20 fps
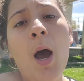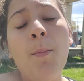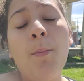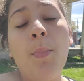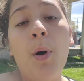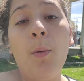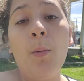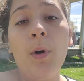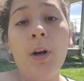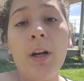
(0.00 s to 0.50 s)

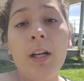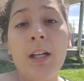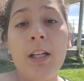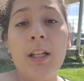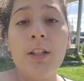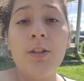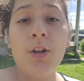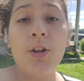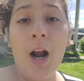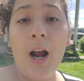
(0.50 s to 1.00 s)
but we're
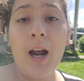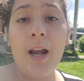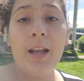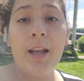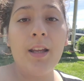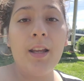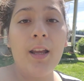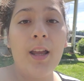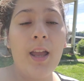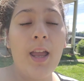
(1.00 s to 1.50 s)
going to try.
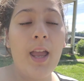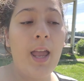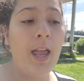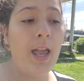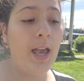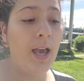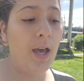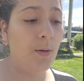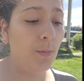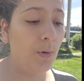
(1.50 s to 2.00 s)

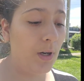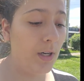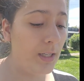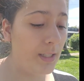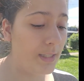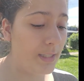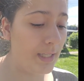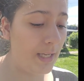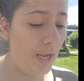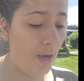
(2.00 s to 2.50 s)
And we're going
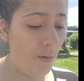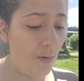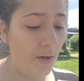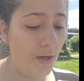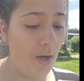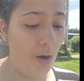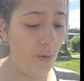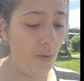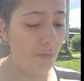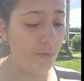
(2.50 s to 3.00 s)
to see how it
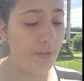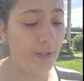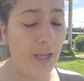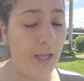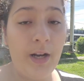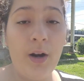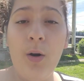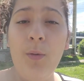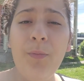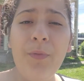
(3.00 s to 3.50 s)
goes,
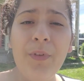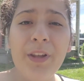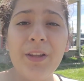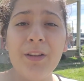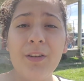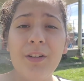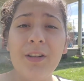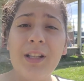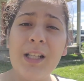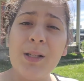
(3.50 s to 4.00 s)
and hopefully
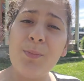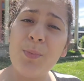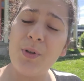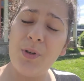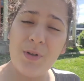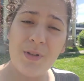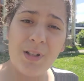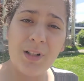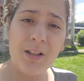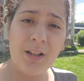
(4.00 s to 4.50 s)
it'll at least
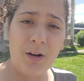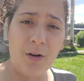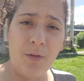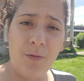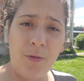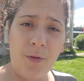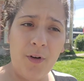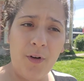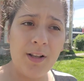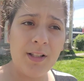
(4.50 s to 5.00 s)
produce a little
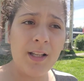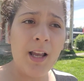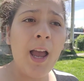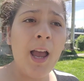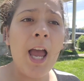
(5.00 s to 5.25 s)
for us,